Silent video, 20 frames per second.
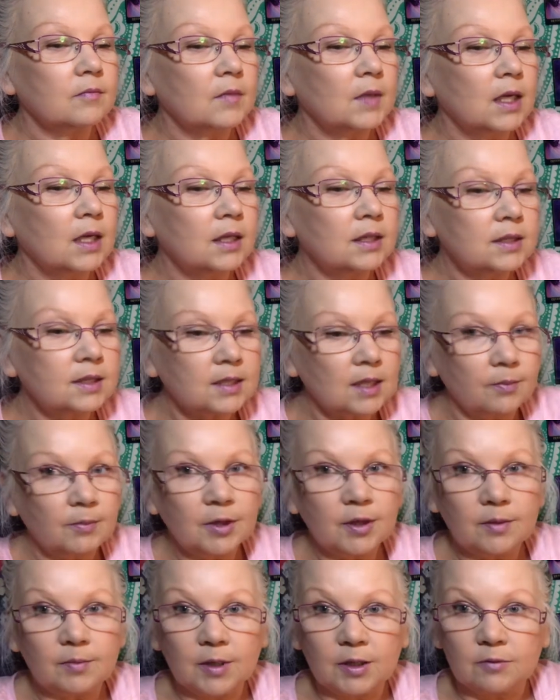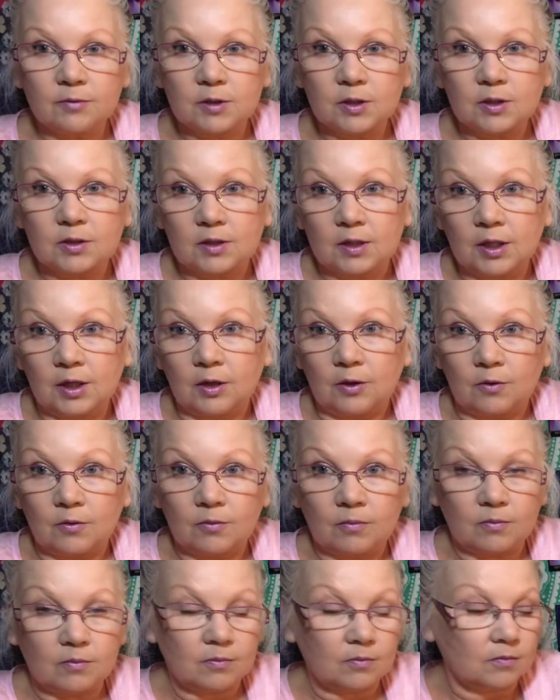And some of them I was, you
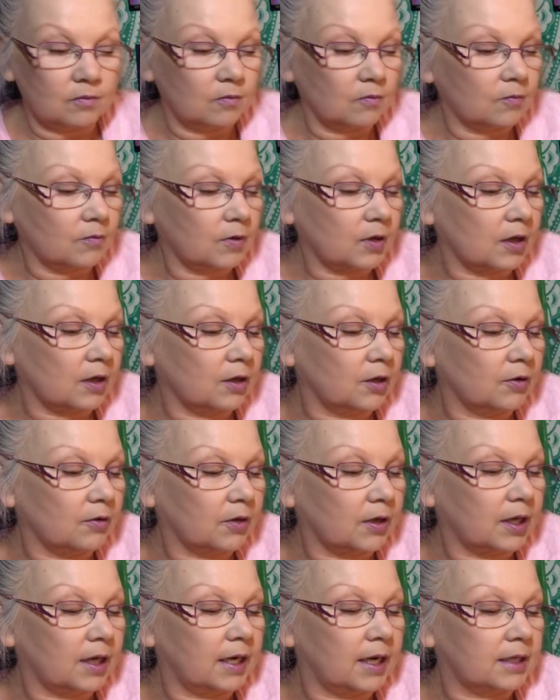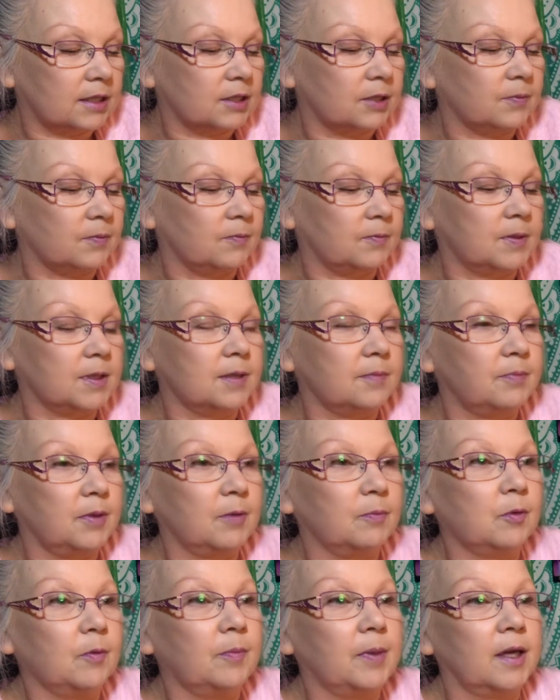know, you connect to some
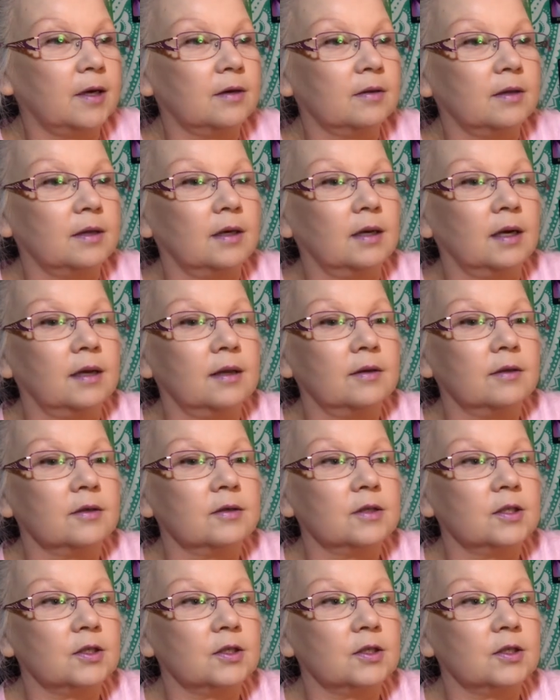people better than others.